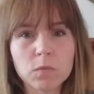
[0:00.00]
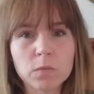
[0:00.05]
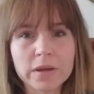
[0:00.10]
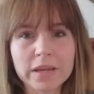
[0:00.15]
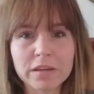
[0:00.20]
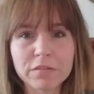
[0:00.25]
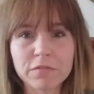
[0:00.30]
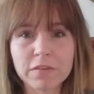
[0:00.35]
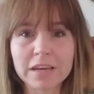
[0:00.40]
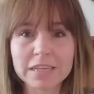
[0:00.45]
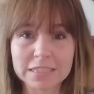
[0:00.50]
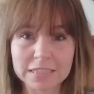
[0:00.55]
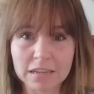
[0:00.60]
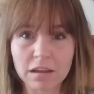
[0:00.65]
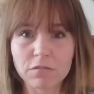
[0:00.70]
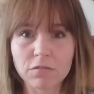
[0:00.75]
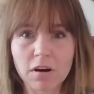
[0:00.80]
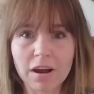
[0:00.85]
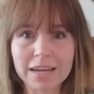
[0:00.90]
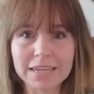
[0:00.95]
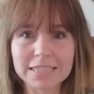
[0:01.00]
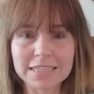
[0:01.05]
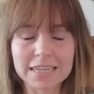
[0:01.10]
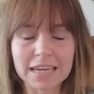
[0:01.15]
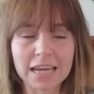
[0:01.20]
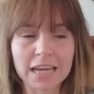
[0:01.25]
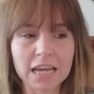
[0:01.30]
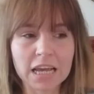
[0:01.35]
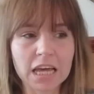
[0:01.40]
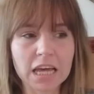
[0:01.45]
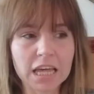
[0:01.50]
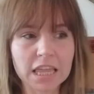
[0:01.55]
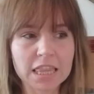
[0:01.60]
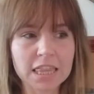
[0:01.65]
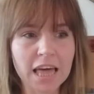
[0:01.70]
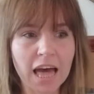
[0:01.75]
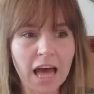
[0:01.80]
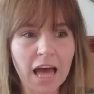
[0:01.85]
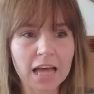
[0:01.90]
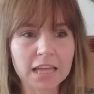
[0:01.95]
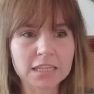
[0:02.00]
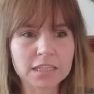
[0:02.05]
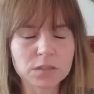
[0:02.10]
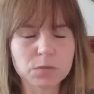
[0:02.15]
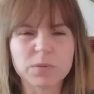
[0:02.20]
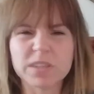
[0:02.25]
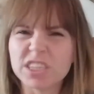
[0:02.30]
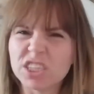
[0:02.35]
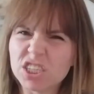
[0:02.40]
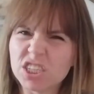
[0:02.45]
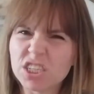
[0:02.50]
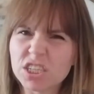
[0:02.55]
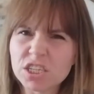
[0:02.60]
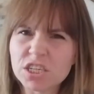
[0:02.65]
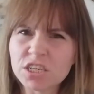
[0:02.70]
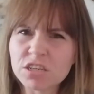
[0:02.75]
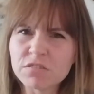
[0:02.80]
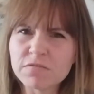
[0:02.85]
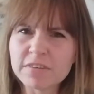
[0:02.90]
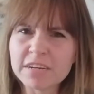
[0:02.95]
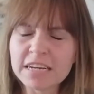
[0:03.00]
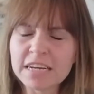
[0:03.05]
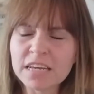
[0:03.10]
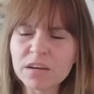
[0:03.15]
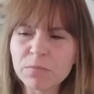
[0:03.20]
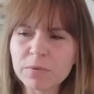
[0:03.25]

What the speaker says: we first start writing that we shouldn't do really.